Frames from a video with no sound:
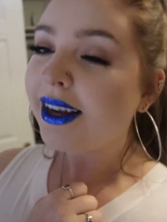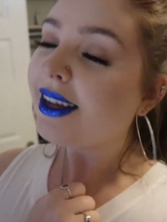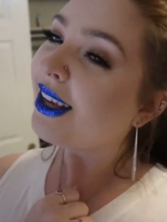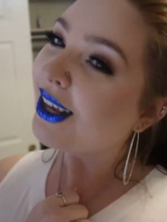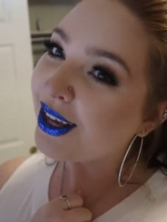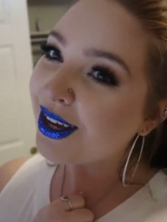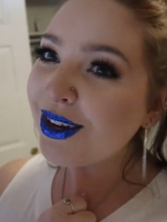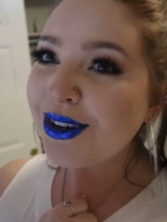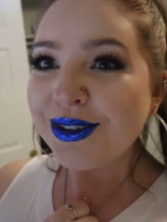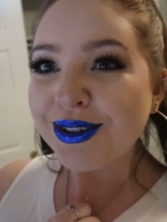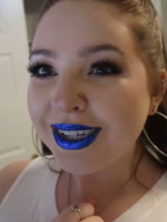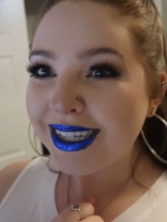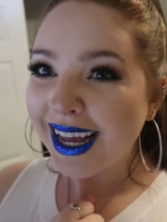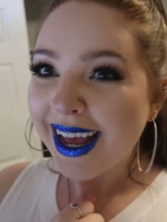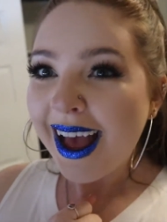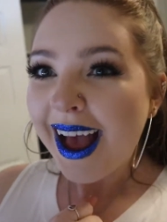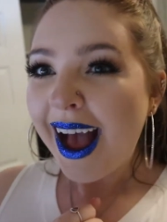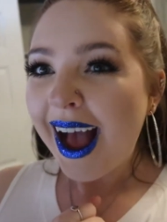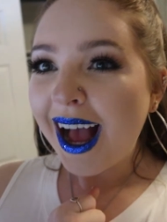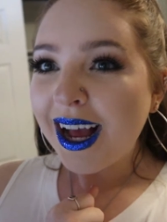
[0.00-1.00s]
cute.
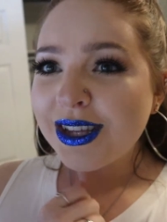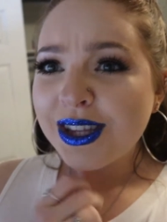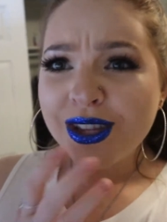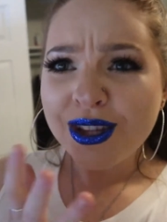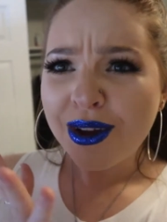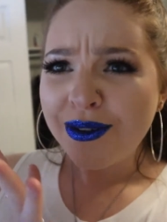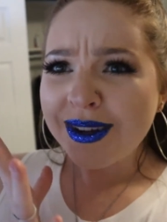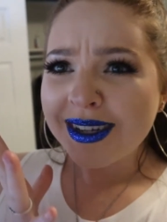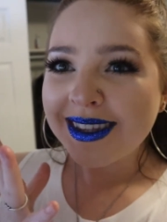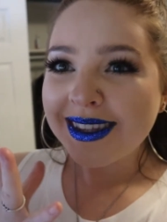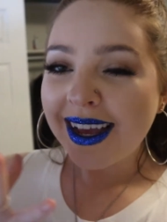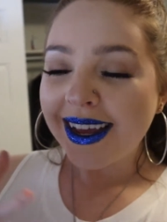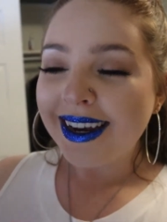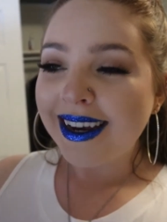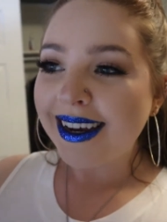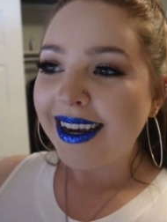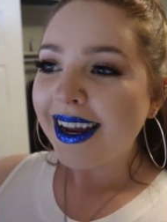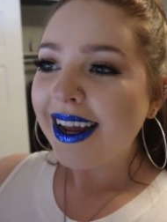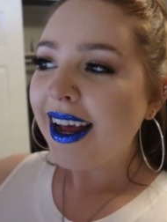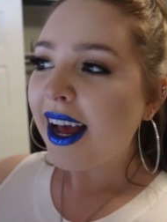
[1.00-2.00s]
So
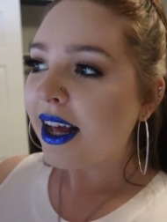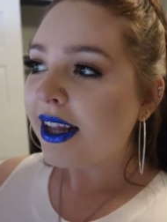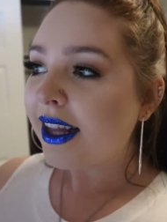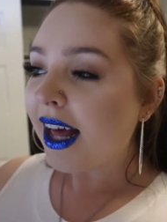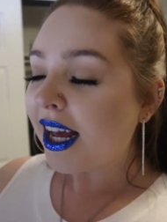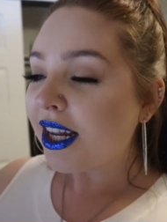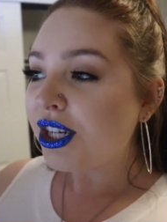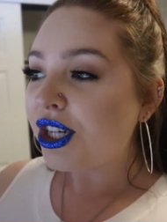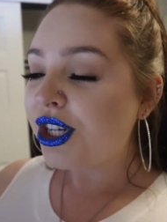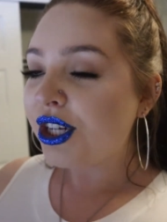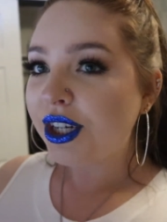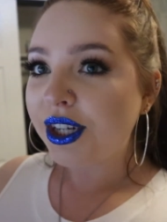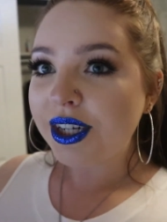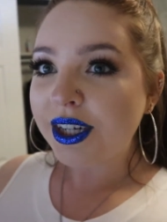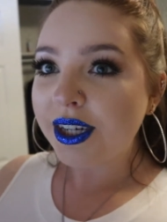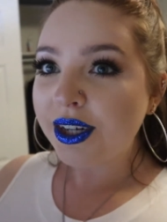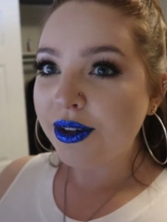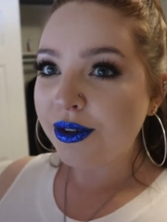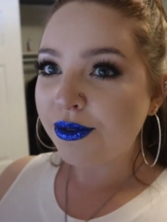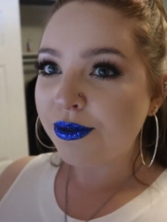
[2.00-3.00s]
excited. Last
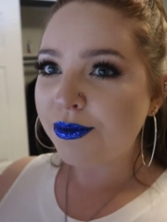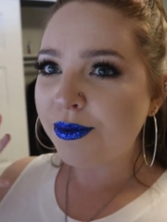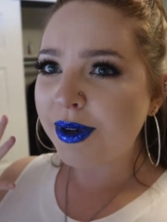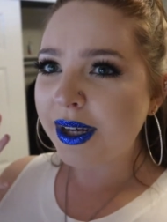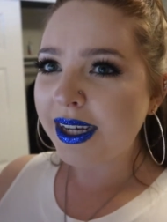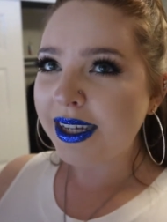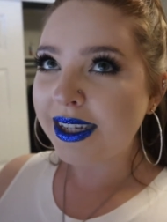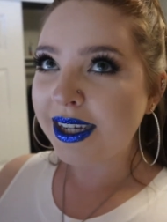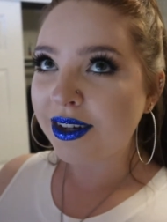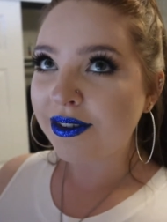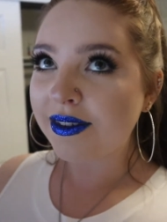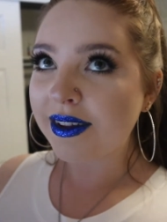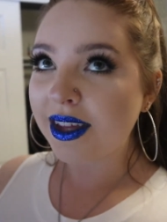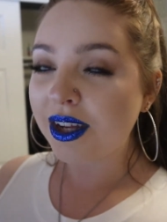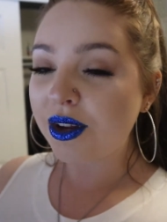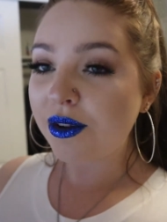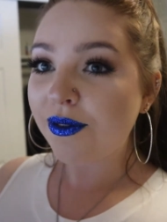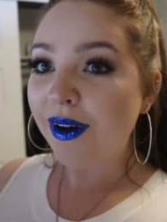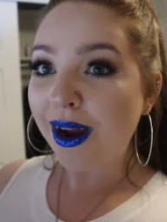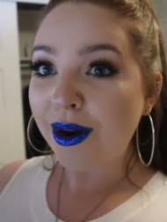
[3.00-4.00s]
year we didn't
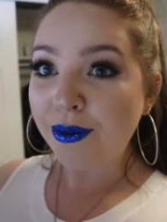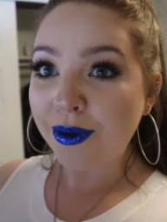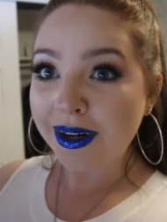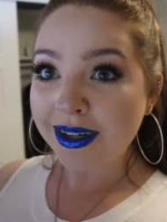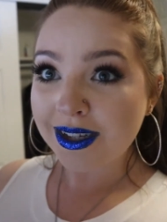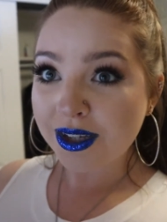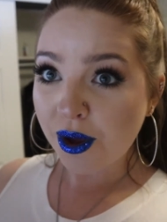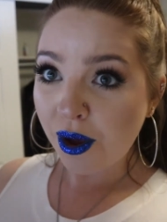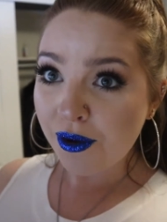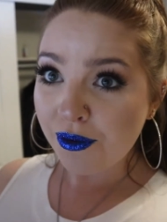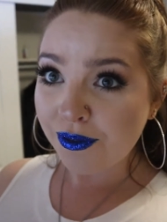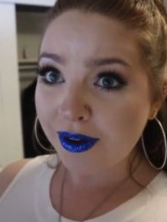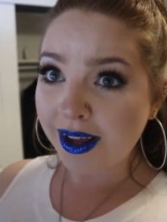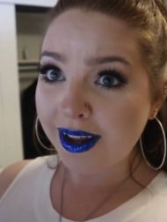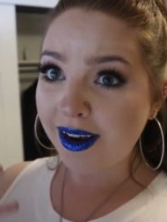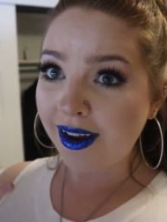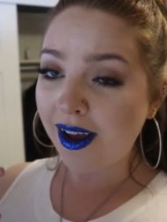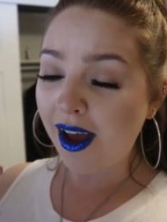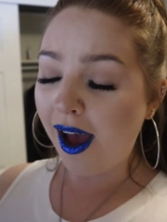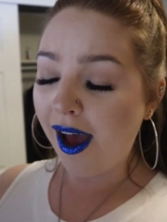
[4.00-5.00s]
really do fireworks,
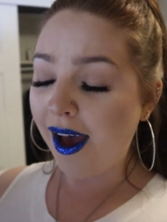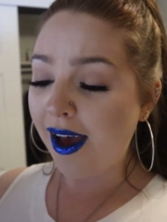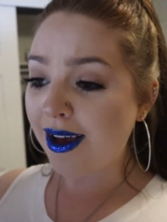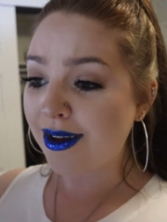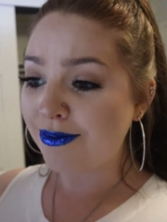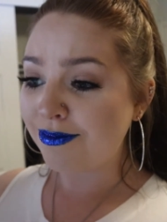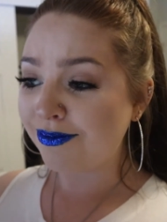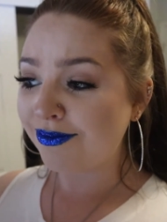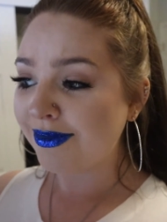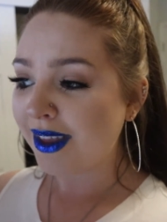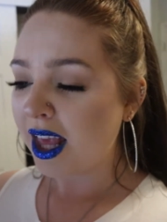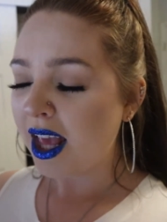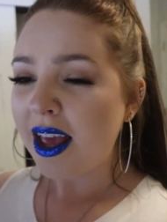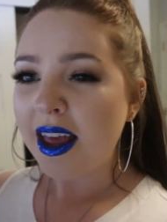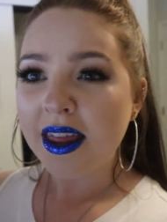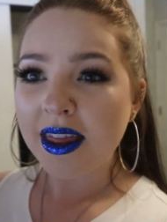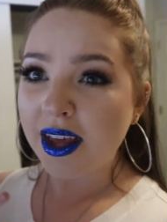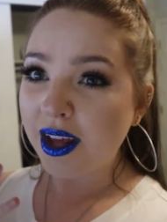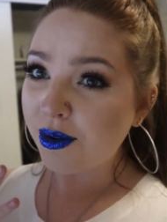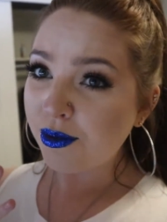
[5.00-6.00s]
COVID.
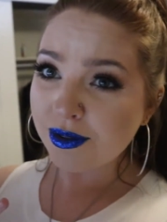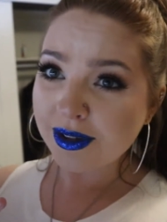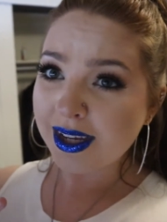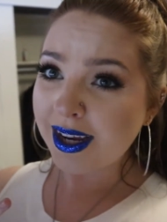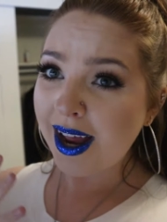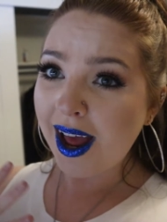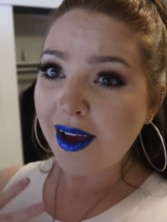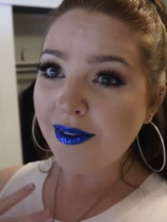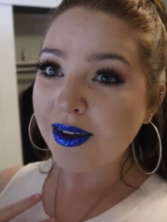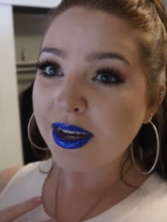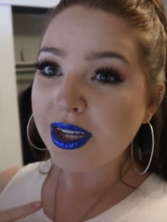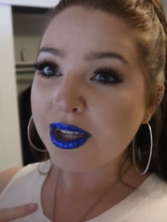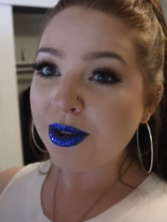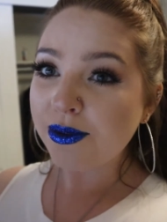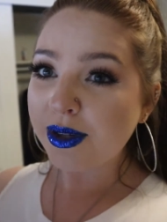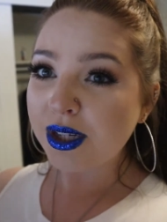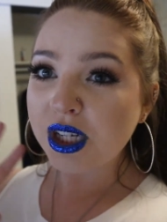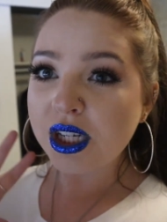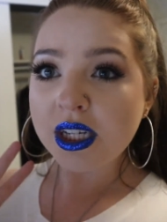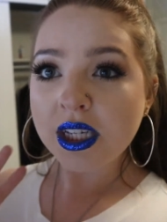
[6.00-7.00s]
They didn't have any,
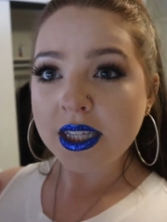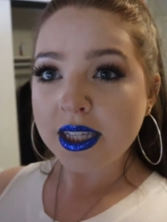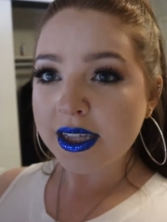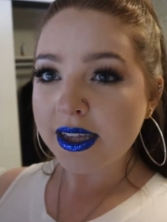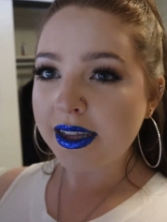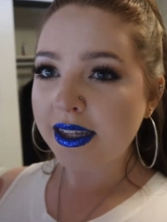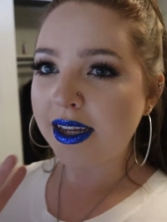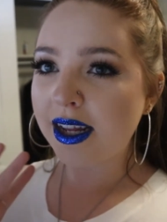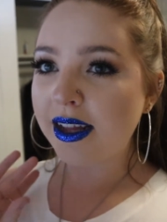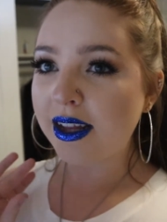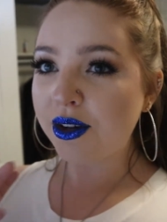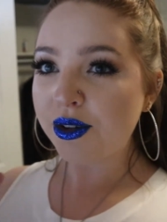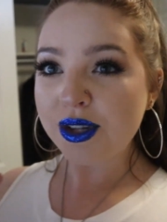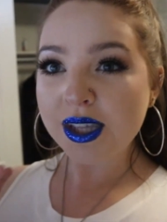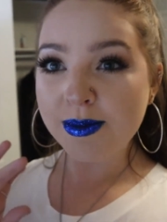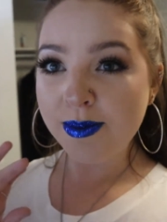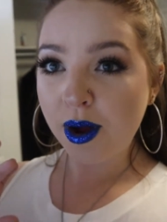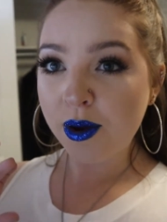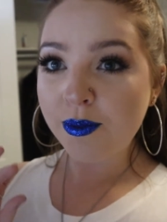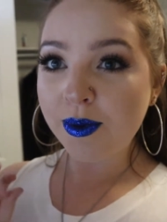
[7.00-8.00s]
so we just did little
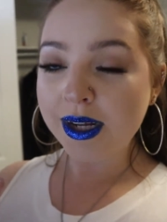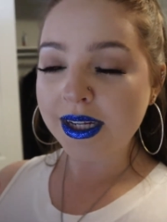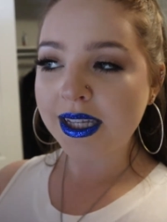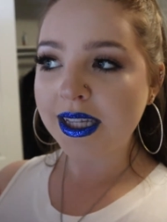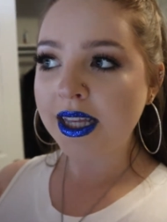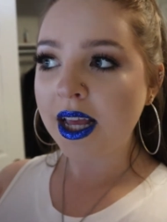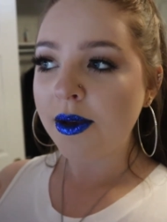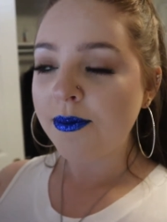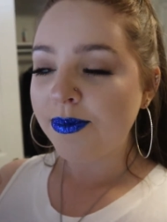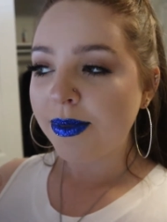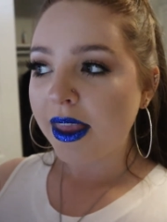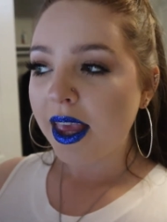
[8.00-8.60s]
small ones in